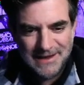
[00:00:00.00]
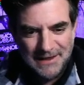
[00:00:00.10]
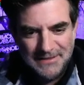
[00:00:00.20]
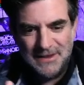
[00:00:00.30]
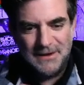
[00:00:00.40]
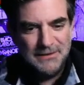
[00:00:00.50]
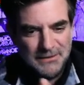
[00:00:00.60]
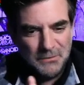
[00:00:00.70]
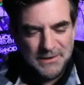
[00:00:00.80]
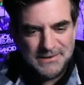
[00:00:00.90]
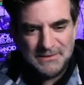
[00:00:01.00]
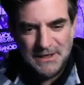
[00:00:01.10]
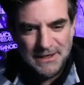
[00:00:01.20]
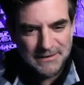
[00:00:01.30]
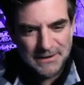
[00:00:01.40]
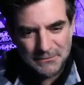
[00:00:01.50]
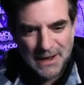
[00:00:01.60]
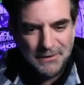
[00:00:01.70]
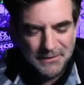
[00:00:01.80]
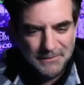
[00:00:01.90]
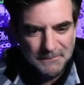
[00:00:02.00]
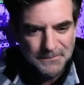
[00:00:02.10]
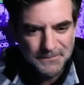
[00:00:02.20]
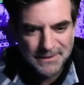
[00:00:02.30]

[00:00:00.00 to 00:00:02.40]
and the ones immediately around them